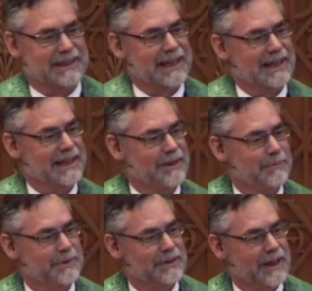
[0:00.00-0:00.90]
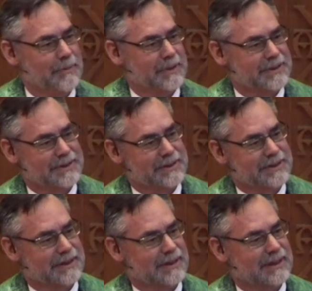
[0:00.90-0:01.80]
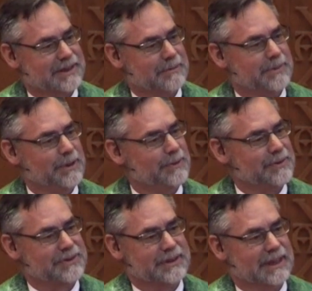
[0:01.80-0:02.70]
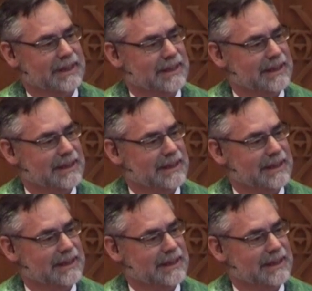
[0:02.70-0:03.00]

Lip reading: I hope you'll help us this year. It's a beautiful scene.